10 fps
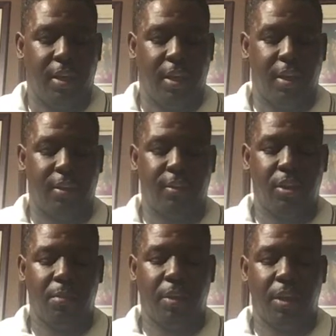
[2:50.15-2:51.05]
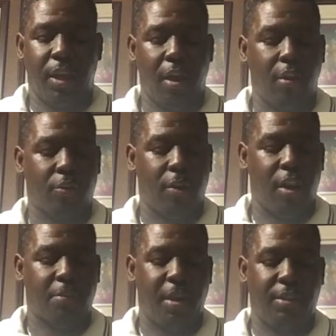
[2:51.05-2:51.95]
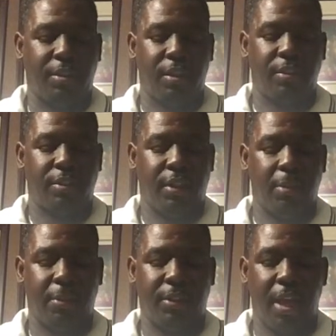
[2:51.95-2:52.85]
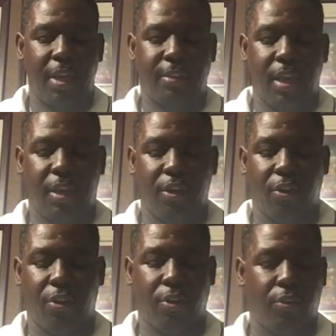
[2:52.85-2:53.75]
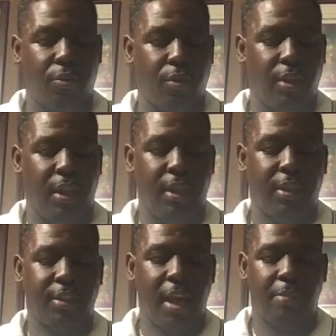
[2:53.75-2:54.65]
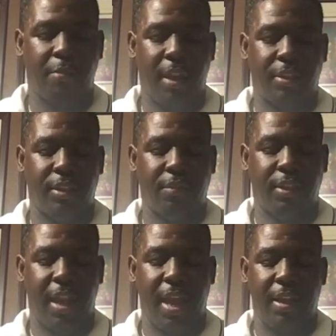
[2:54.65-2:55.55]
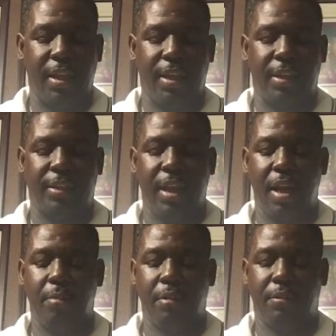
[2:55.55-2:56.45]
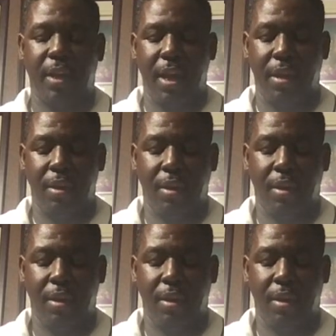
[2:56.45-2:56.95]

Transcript: It is typically characterized by sudden sleep attacks that can occur during any type of activity at any time of day.